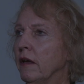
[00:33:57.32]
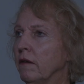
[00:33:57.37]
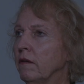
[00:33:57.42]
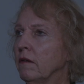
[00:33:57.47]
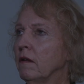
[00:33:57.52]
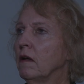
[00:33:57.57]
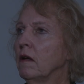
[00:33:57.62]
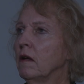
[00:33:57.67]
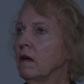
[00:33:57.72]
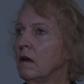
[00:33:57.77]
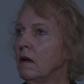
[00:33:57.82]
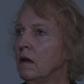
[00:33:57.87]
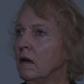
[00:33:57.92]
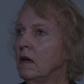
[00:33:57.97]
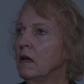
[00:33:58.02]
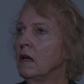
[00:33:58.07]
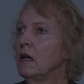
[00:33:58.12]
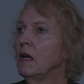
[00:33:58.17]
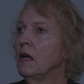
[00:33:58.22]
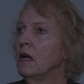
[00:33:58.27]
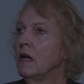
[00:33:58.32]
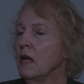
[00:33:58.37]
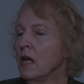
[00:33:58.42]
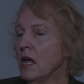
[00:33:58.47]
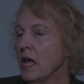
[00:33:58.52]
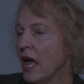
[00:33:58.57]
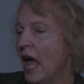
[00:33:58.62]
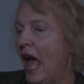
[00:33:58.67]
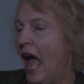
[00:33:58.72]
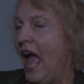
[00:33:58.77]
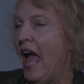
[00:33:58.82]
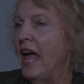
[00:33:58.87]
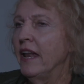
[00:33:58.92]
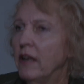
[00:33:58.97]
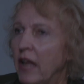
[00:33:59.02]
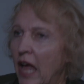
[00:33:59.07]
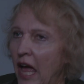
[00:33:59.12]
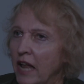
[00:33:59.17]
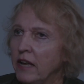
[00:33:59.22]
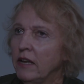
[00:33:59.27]
the exploitation.
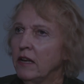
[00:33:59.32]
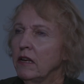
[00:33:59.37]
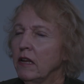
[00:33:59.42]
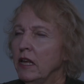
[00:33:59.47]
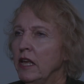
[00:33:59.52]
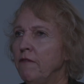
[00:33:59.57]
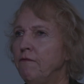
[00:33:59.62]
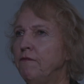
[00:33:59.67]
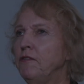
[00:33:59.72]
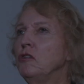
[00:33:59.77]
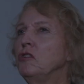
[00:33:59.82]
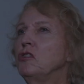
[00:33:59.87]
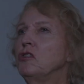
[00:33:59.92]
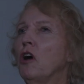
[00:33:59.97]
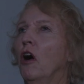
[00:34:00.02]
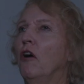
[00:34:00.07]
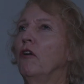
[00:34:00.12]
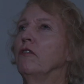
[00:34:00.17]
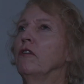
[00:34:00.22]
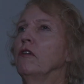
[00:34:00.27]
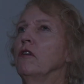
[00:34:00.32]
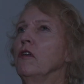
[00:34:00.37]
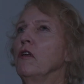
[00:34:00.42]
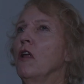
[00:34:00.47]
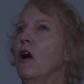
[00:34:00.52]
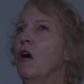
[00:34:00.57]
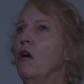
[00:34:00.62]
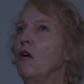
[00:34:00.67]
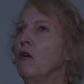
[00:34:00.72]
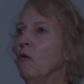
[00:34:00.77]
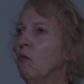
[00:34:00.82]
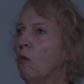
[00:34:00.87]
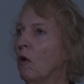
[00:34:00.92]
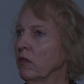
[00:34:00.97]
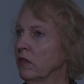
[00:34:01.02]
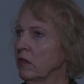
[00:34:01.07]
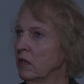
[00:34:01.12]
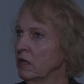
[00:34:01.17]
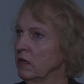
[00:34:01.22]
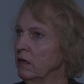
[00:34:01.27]
And and if you don't hmm. know
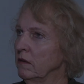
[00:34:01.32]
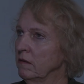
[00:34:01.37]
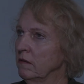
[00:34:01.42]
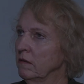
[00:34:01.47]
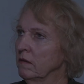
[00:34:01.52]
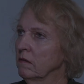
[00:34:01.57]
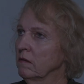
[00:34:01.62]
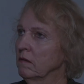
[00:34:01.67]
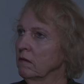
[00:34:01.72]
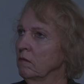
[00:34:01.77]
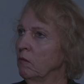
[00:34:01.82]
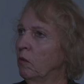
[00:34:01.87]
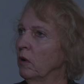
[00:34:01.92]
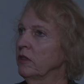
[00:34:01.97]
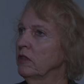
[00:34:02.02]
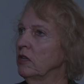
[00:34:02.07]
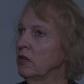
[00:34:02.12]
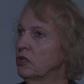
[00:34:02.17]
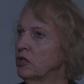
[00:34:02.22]
what the if you don't the